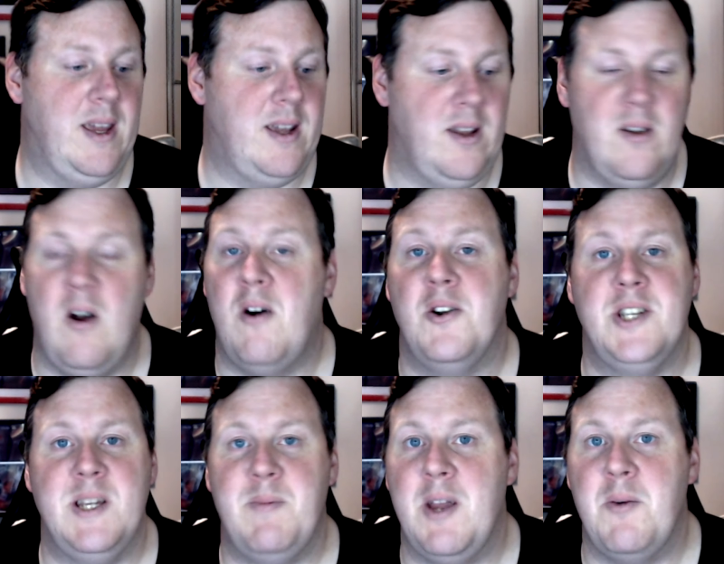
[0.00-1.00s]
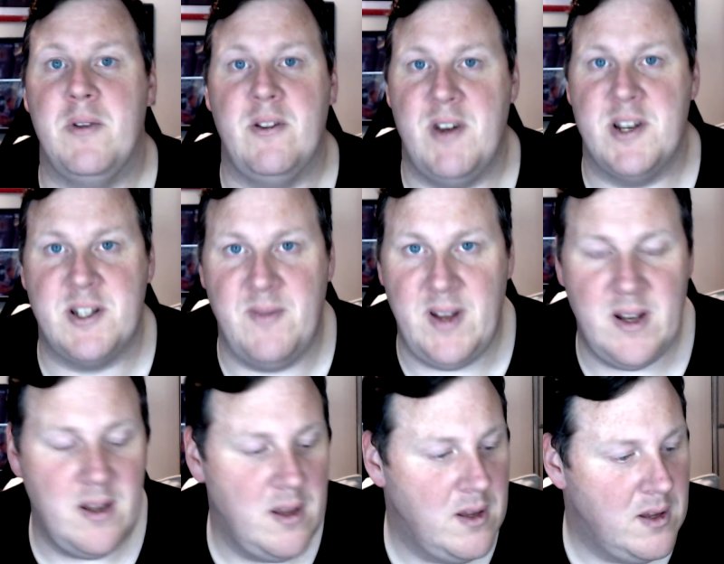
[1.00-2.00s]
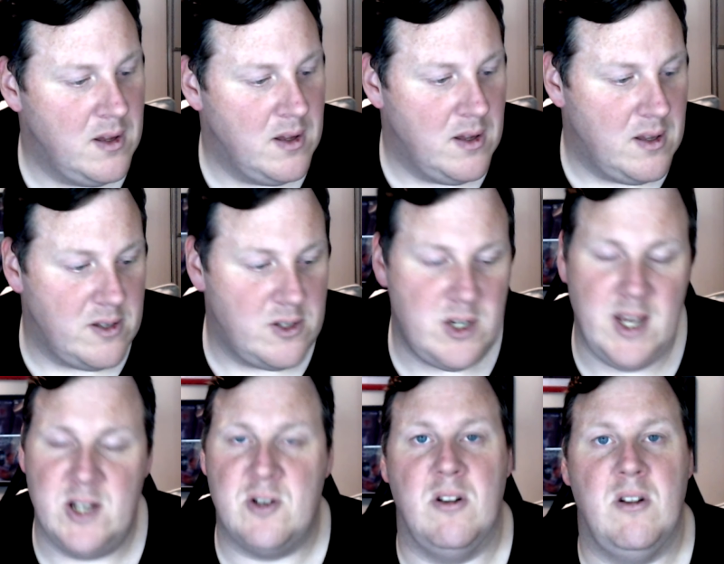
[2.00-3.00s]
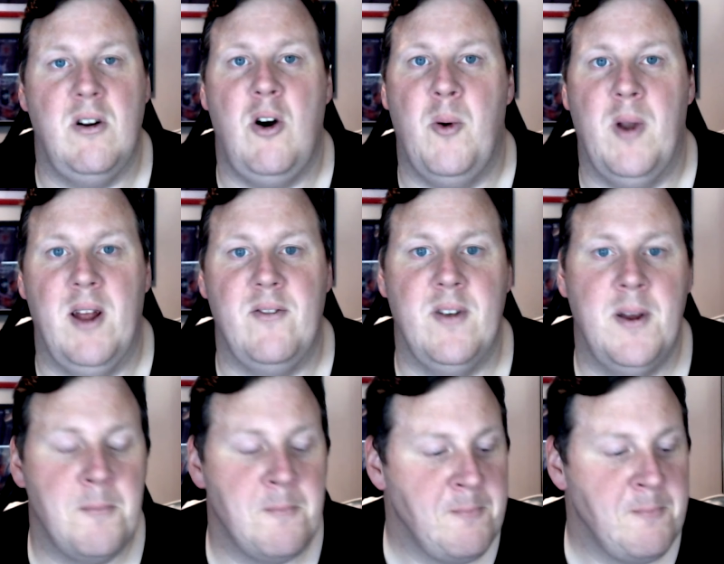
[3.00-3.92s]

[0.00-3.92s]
It can RGB with the rest of it, change colour or whatever.